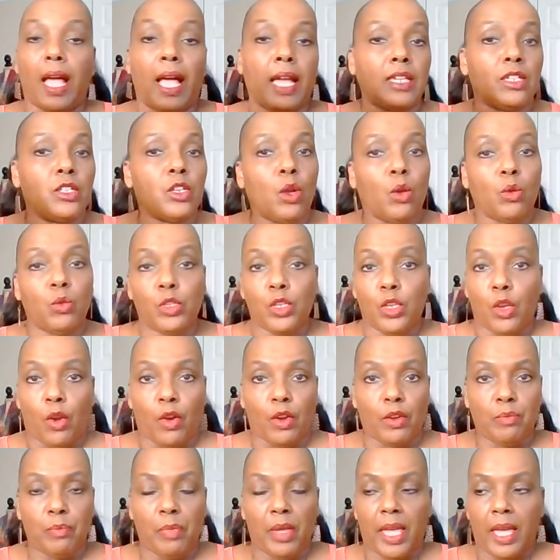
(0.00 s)
I don't
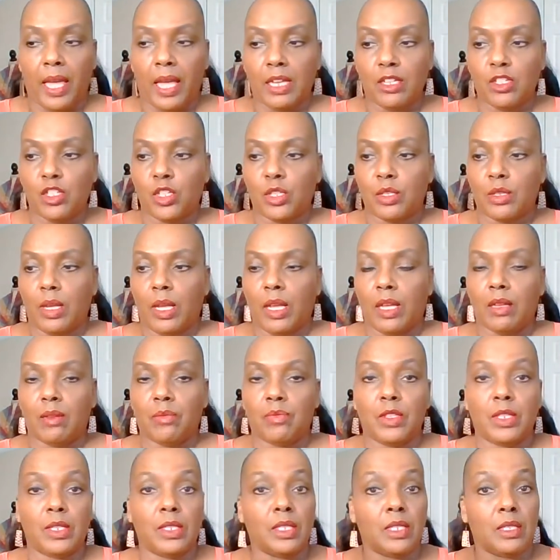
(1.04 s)
yarn bash,
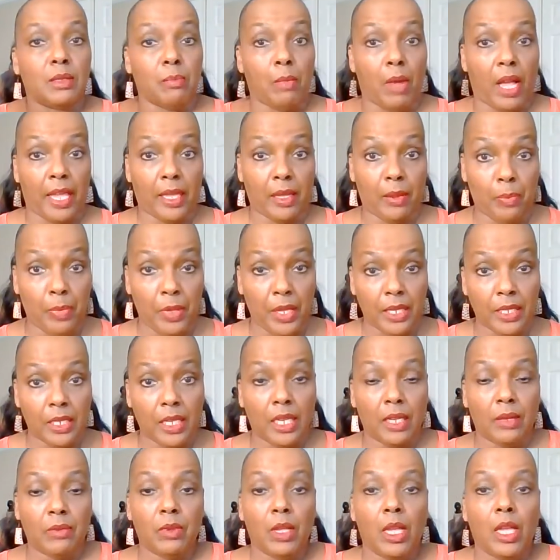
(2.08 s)
this is my
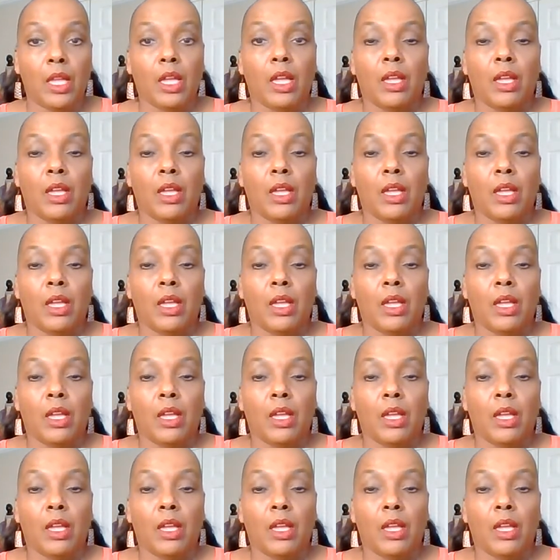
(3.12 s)
opinion,